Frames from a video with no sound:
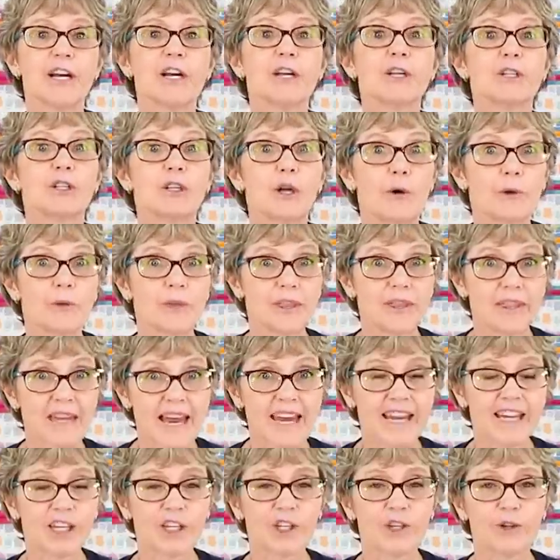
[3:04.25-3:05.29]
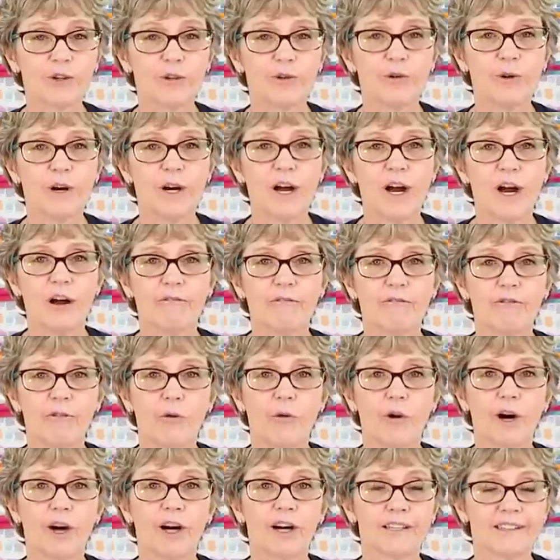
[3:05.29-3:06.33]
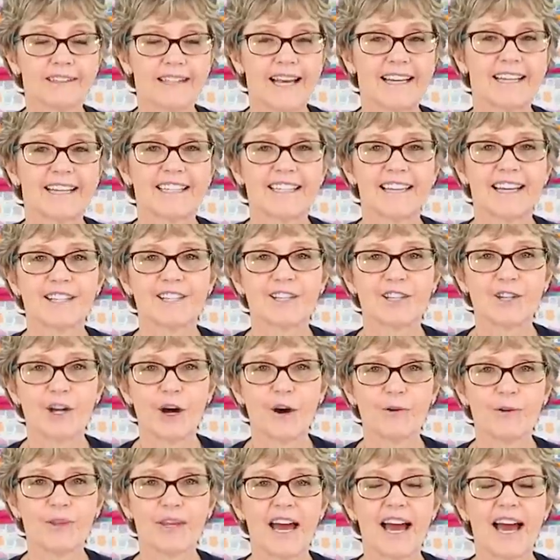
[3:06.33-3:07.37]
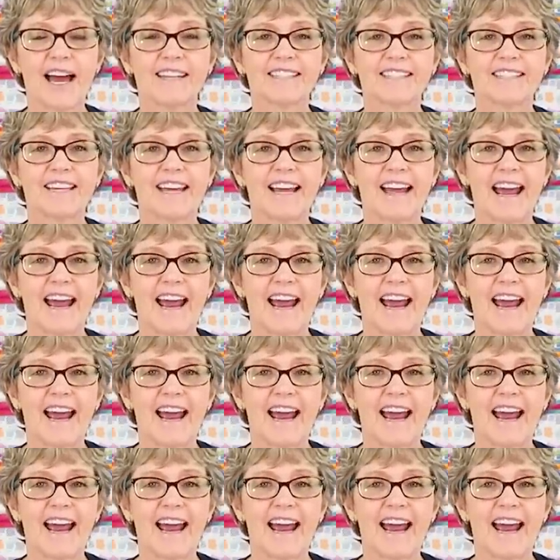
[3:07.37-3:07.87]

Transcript: So thank you for letting us know that.